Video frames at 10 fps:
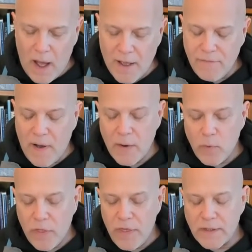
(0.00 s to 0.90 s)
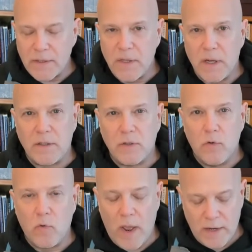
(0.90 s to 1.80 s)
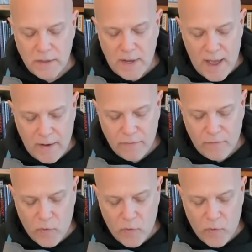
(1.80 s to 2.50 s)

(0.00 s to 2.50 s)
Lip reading: I find with this that it's great to have